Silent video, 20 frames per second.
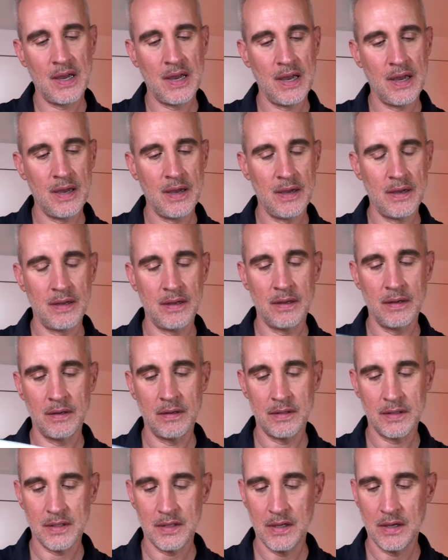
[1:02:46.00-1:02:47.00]

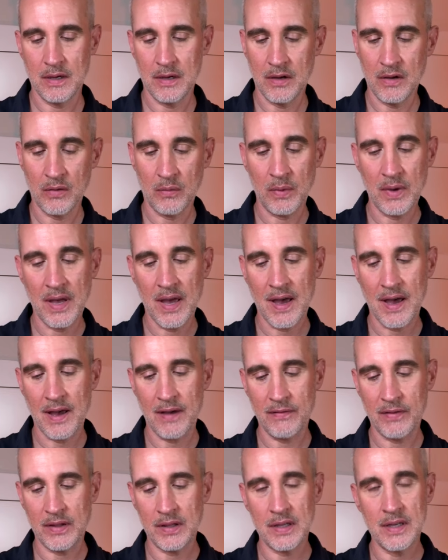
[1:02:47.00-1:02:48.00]
and we
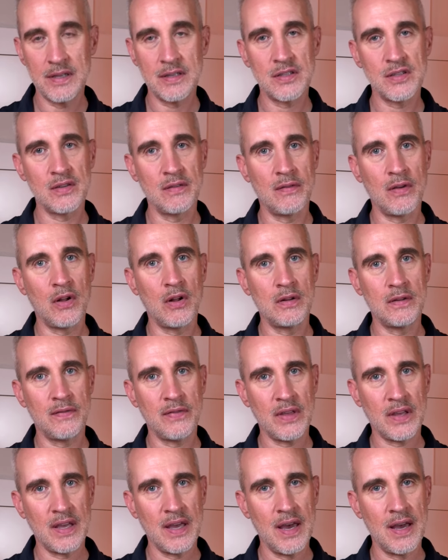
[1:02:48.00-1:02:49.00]
have a list of all
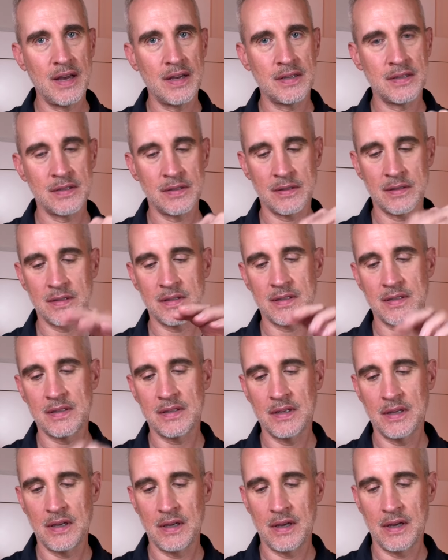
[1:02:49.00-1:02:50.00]
of the guests,
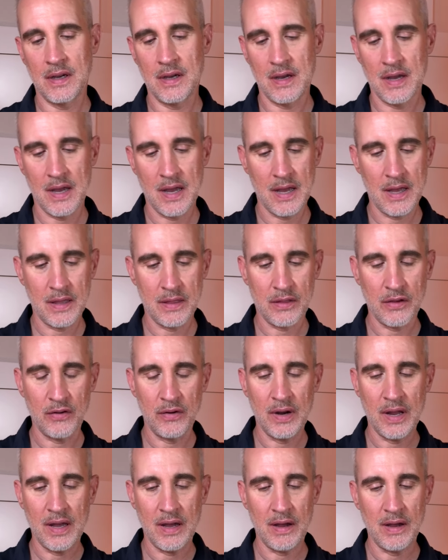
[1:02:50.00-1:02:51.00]
their
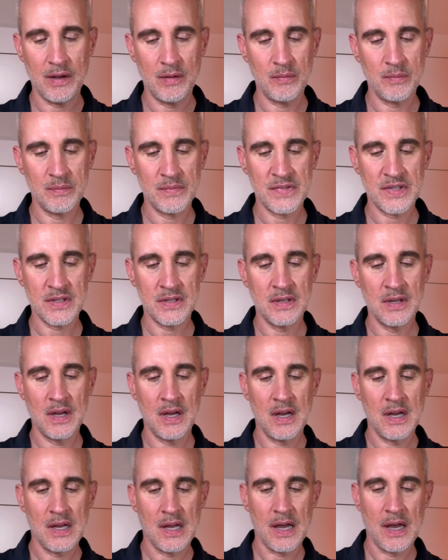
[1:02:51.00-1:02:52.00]
names,
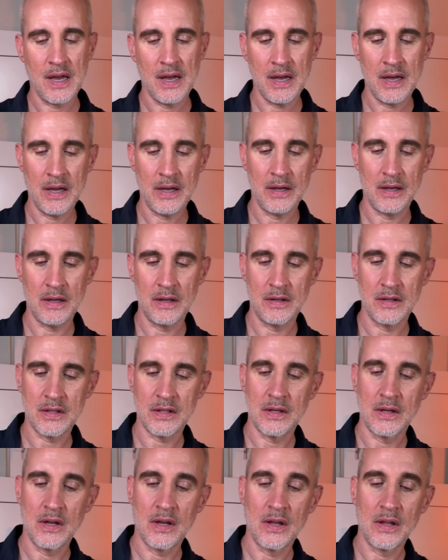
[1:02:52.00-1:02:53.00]
and
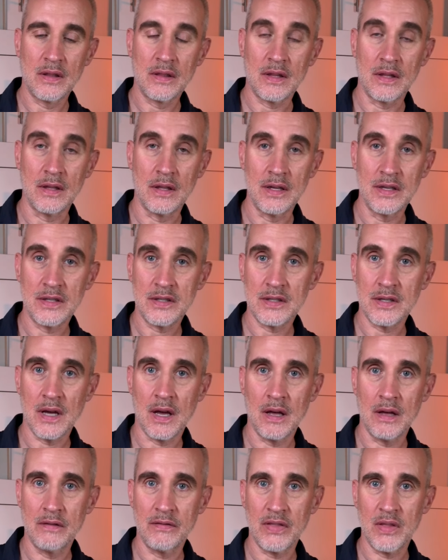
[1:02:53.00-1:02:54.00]
the list
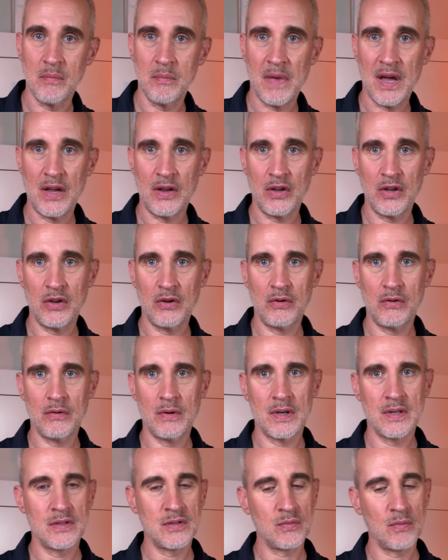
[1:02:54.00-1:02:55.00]
of the menu
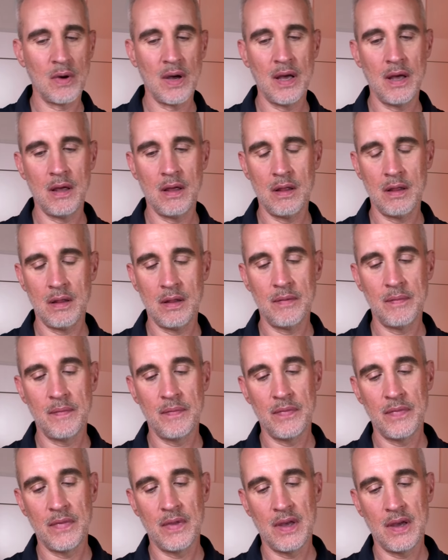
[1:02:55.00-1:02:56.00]
as well,
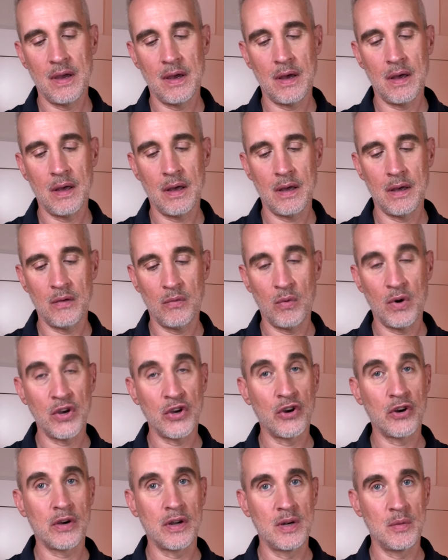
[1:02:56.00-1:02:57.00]
what
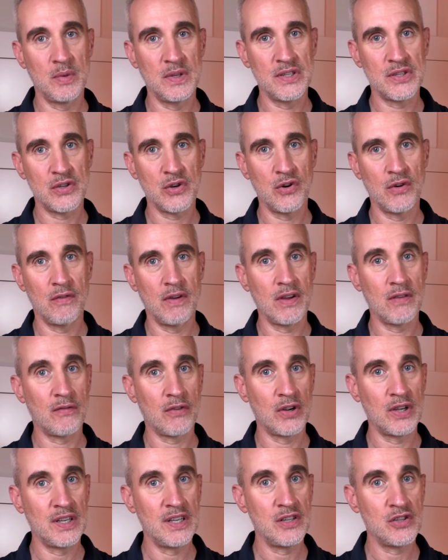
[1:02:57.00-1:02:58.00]
you're going to be serving for
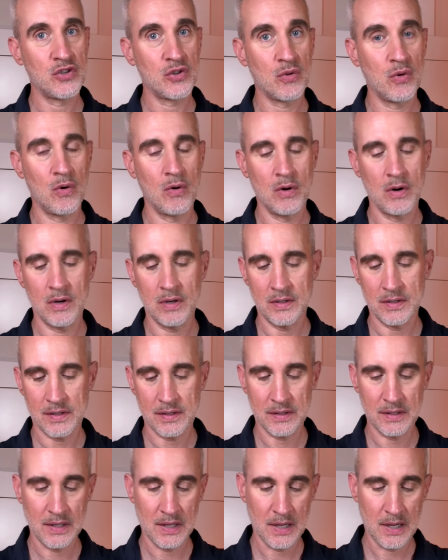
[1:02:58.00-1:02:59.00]
each course,
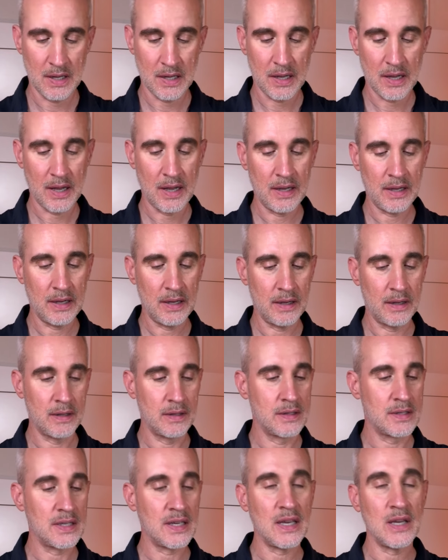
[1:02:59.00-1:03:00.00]

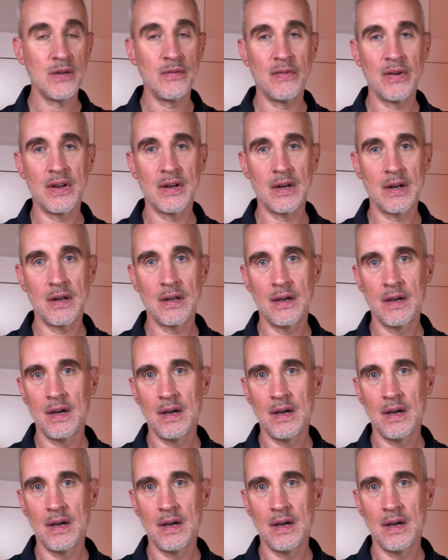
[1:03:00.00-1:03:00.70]
and even